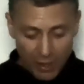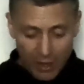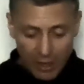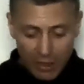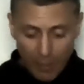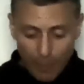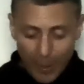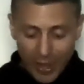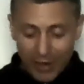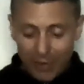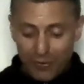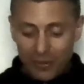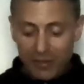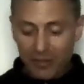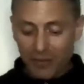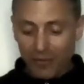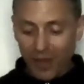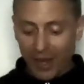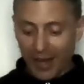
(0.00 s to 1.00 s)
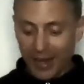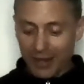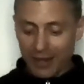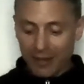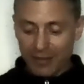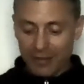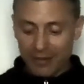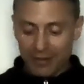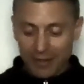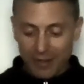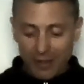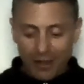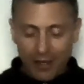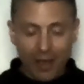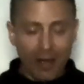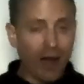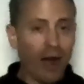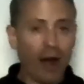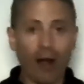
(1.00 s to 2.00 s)
The benefits of kindness
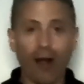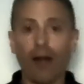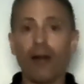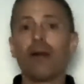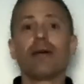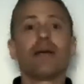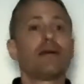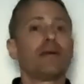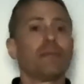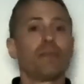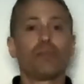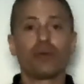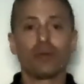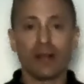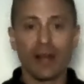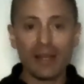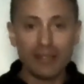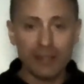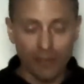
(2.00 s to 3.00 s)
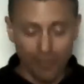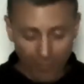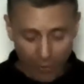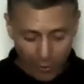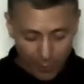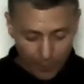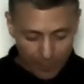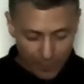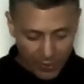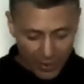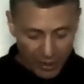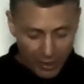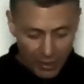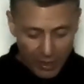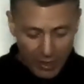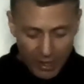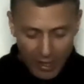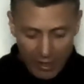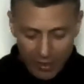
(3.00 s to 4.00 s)
are plentiful.
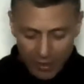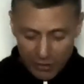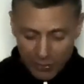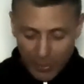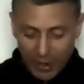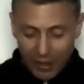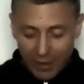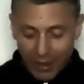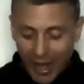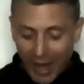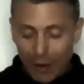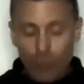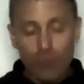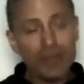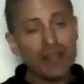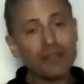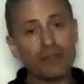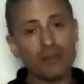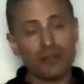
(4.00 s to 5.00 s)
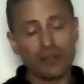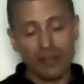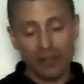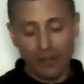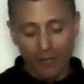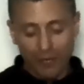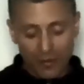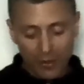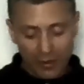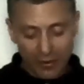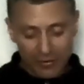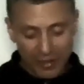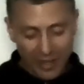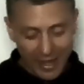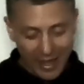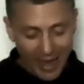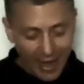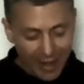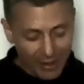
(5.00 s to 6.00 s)
There's been a lot of research in the field of
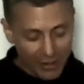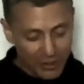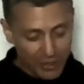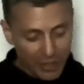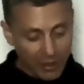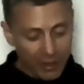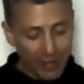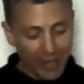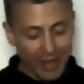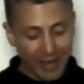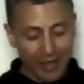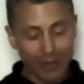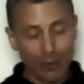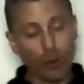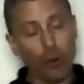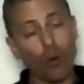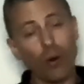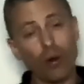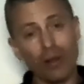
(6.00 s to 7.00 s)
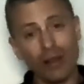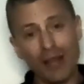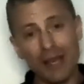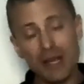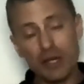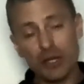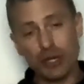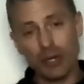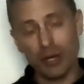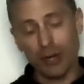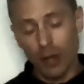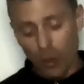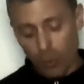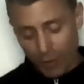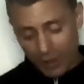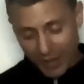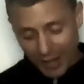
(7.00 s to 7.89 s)
psychology looking at the correlation with